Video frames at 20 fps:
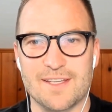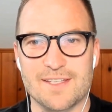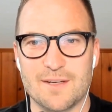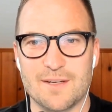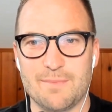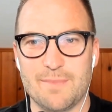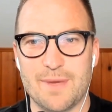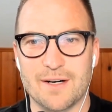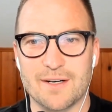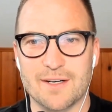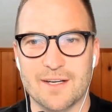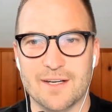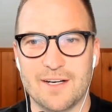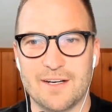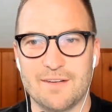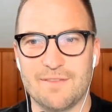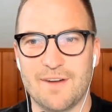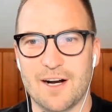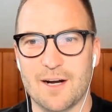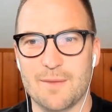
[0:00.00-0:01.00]
is an American
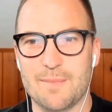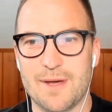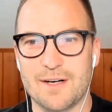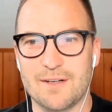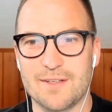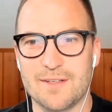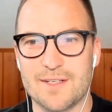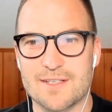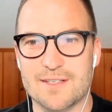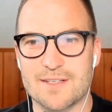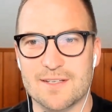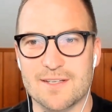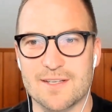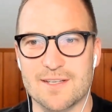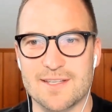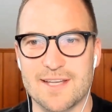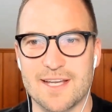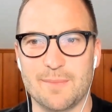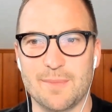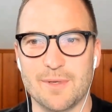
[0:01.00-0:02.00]
environmentalist,
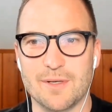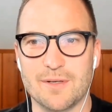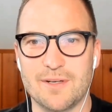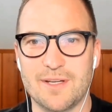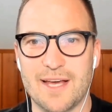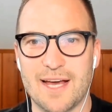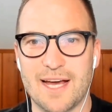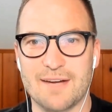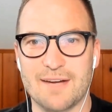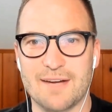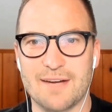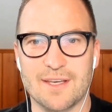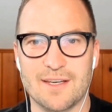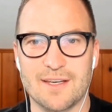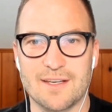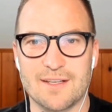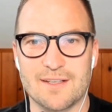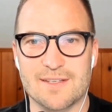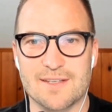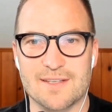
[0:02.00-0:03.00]
sustainability
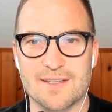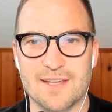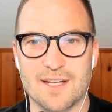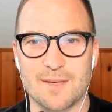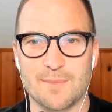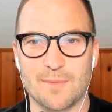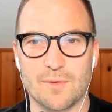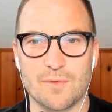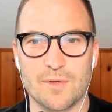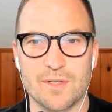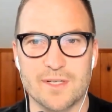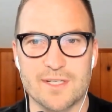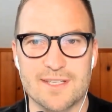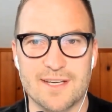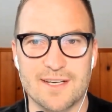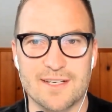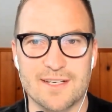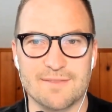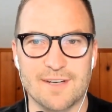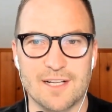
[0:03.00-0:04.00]
advocate, sustainable real
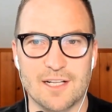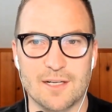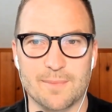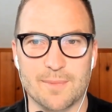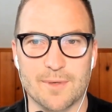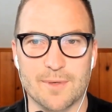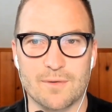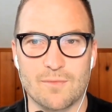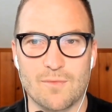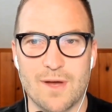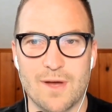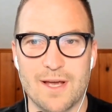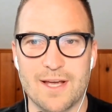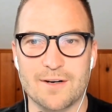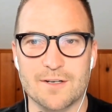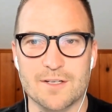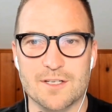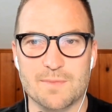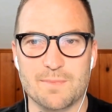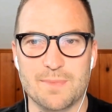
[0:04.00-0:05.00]
estate developer,
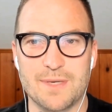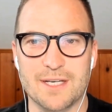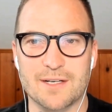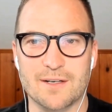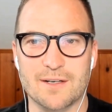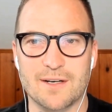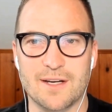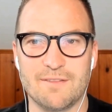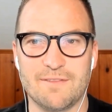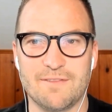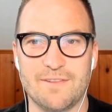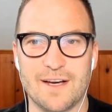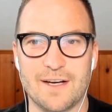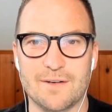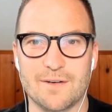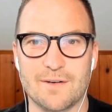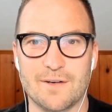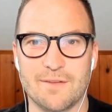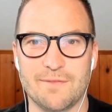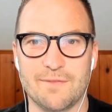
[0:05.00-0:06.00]
writer, speaker, and
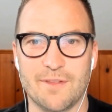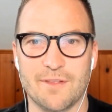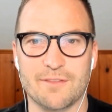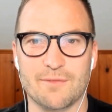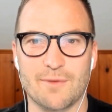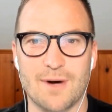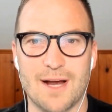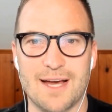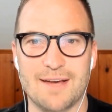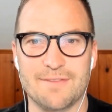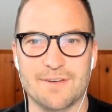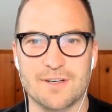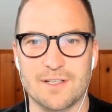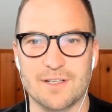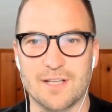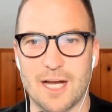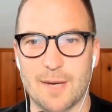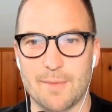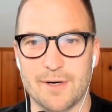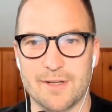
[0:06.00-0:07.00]
founder of the Thrive
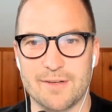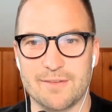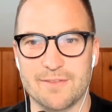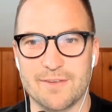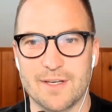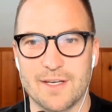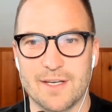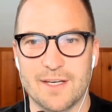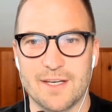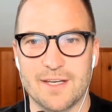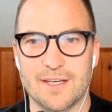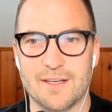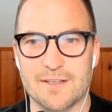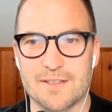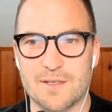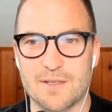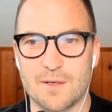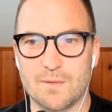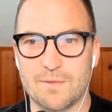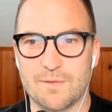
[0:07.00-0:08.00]
Collaborative. He
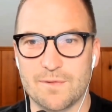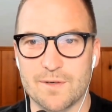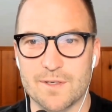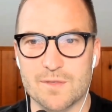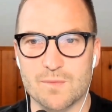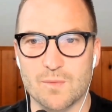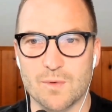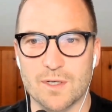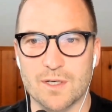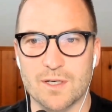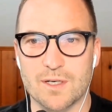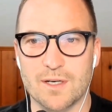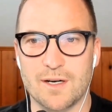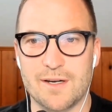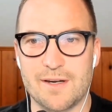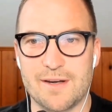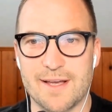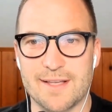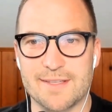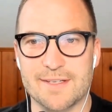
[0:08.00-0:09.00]
is known for his work
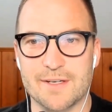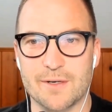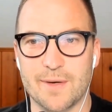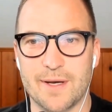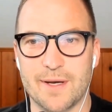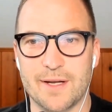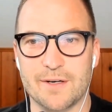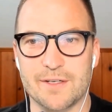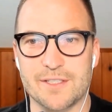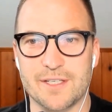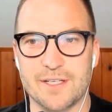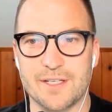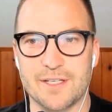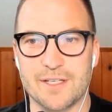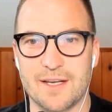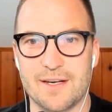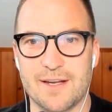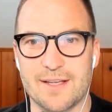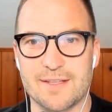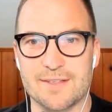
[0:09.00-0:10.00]
on net zero energy and